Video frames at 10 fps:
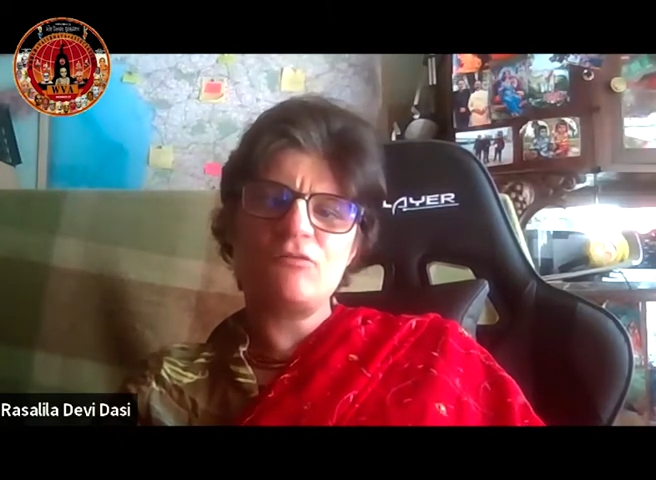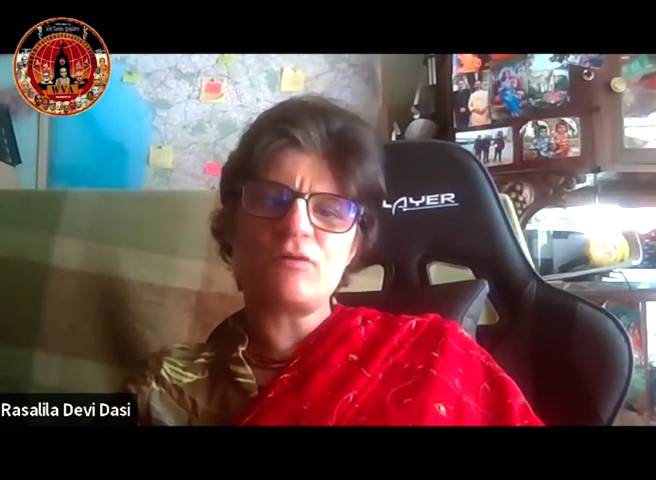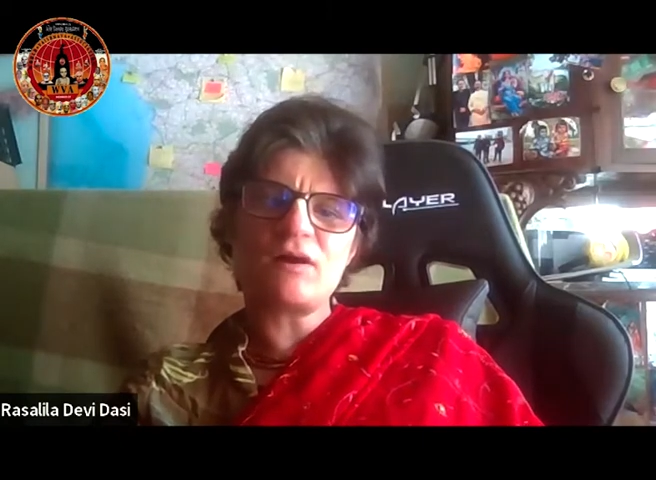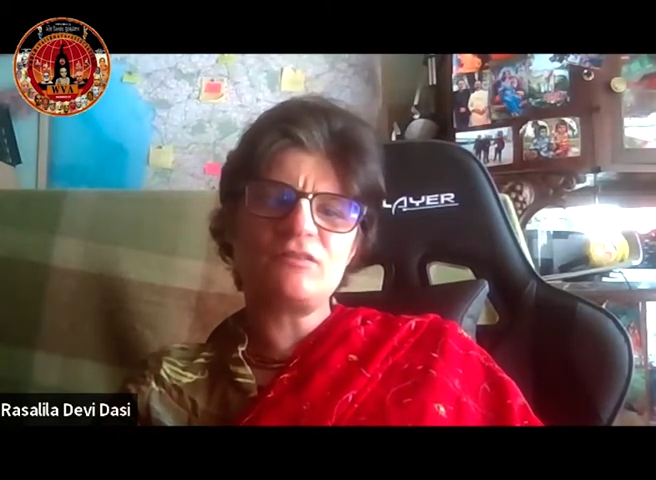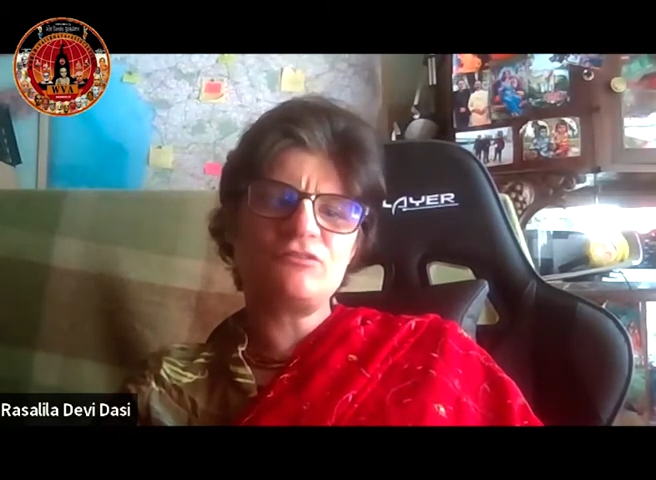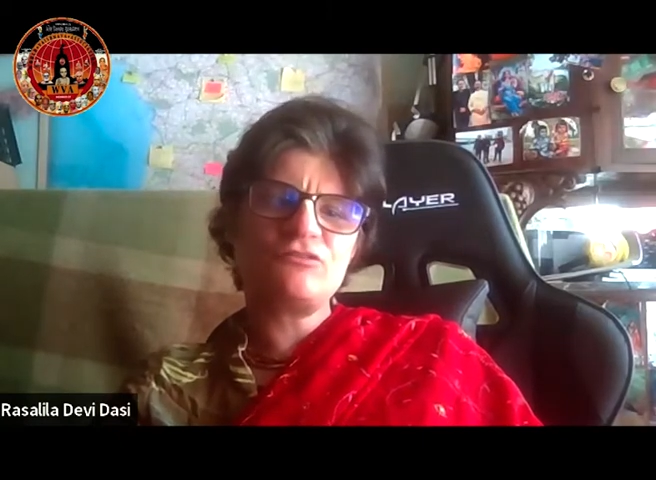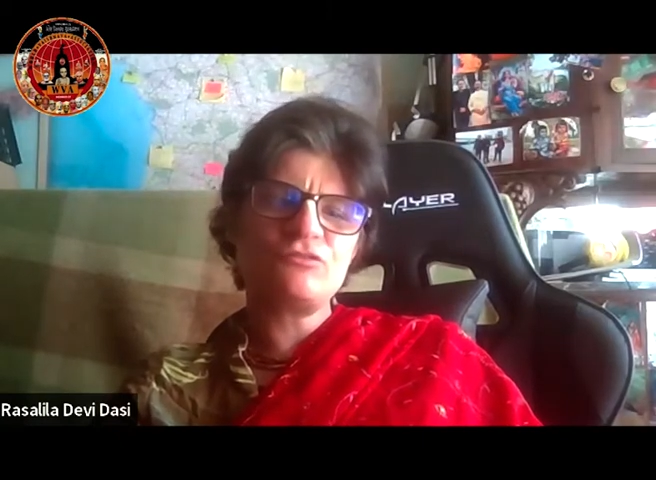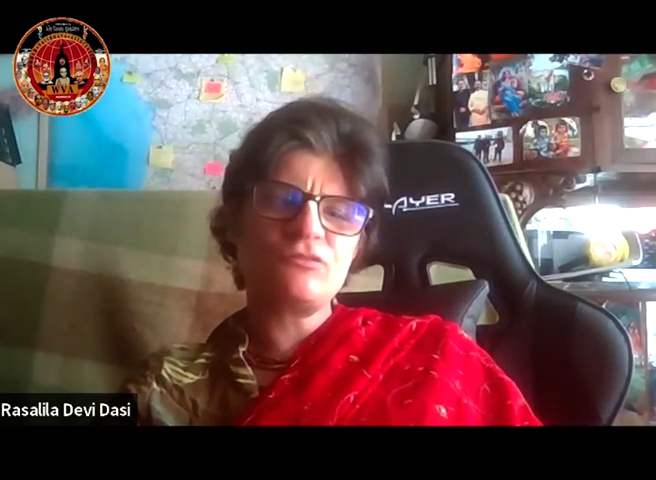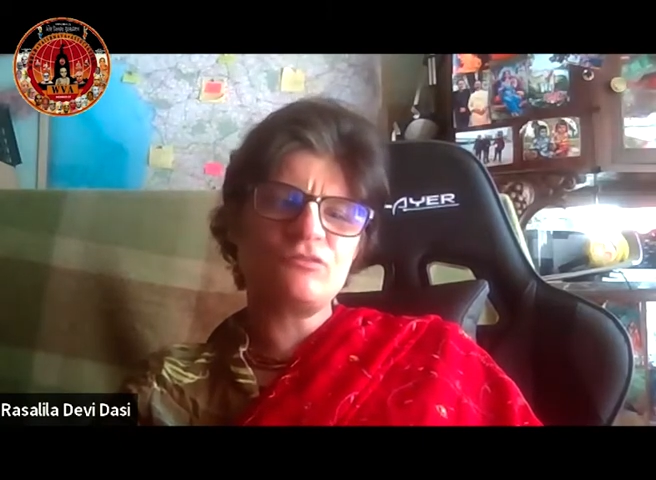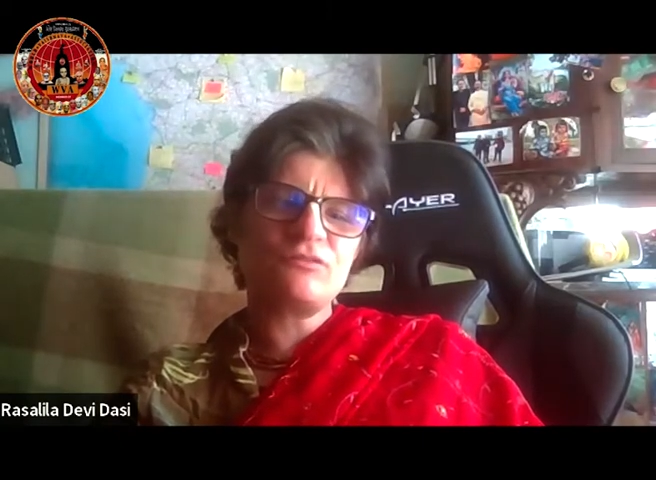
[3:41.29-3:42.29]
1
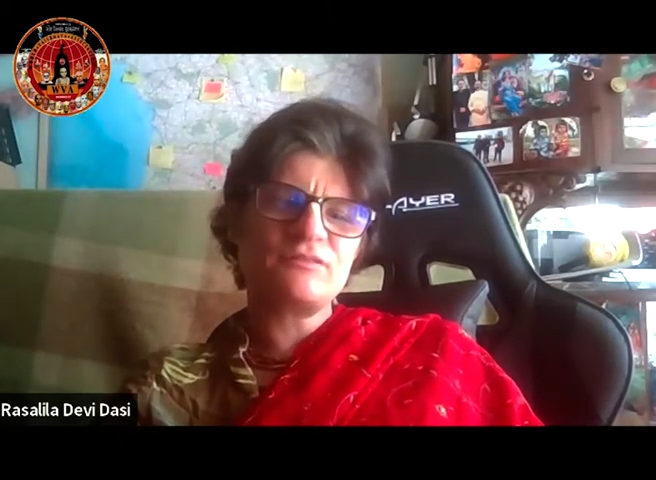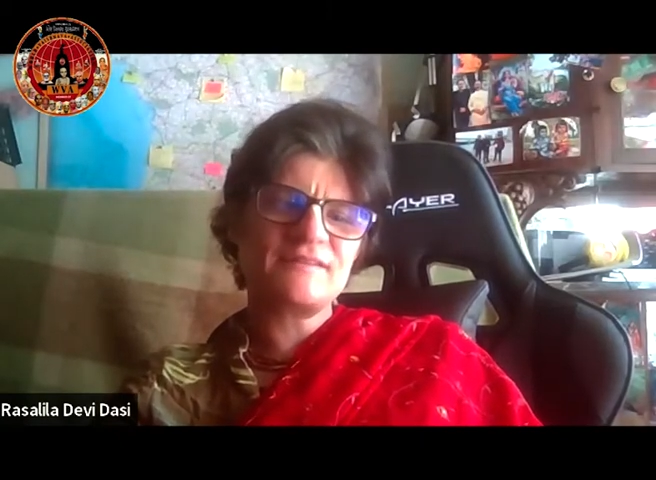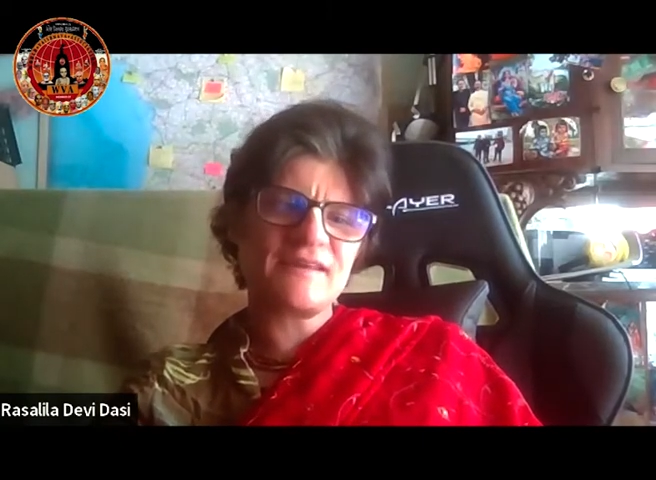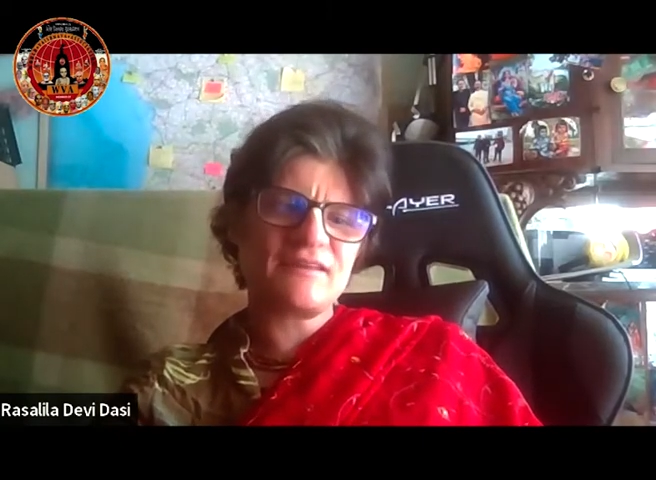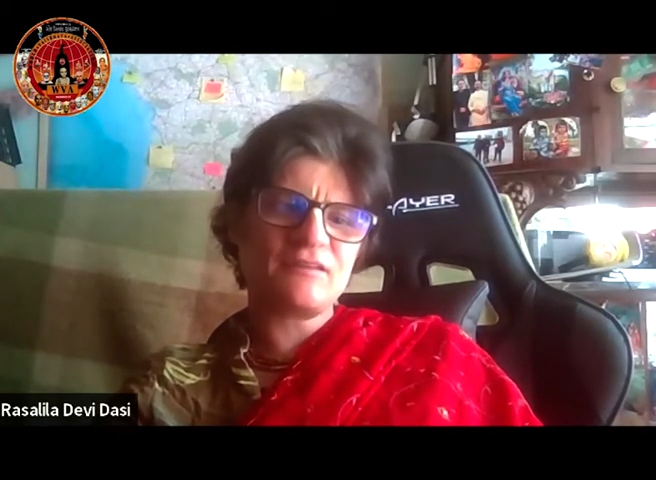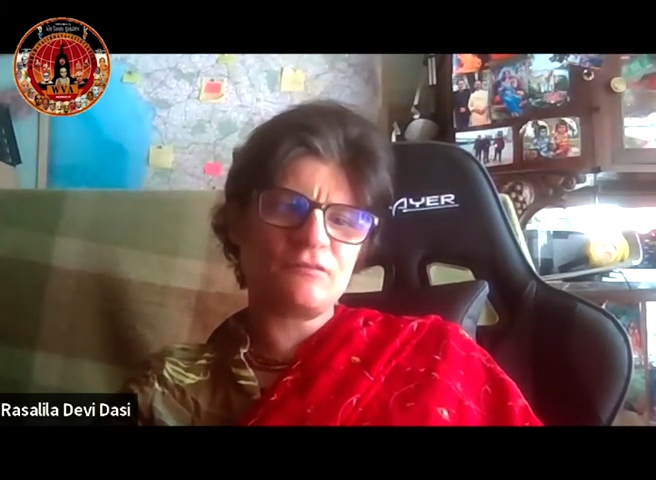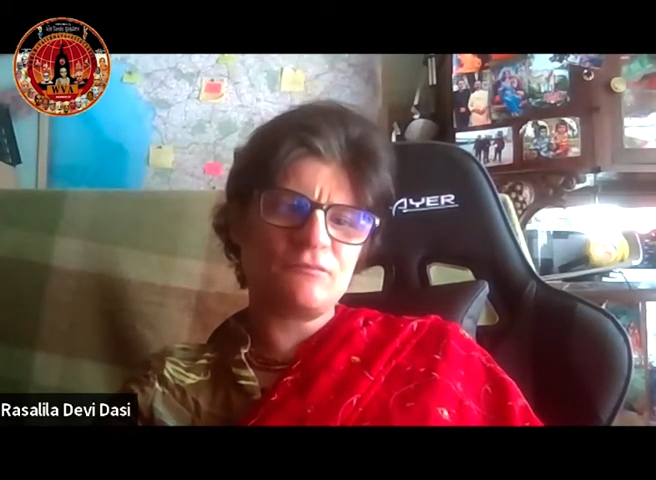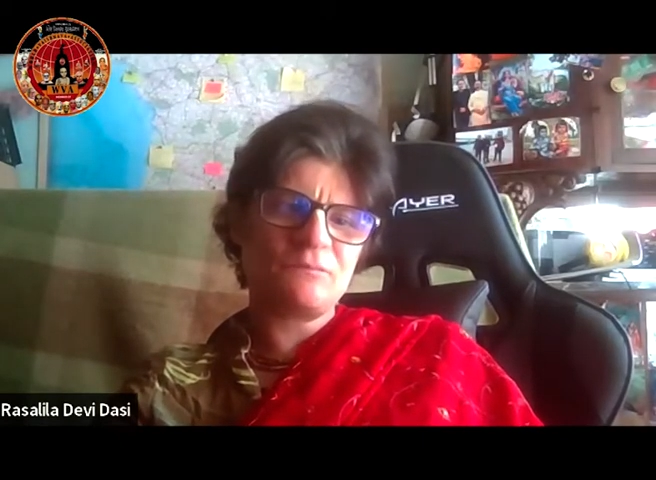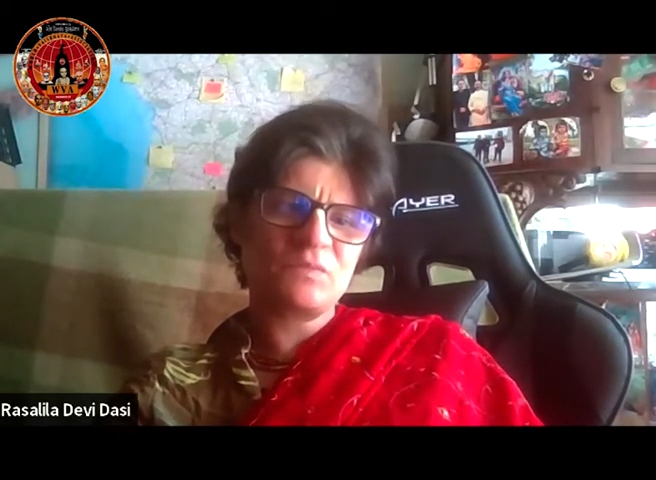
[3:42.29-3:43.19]
to 10,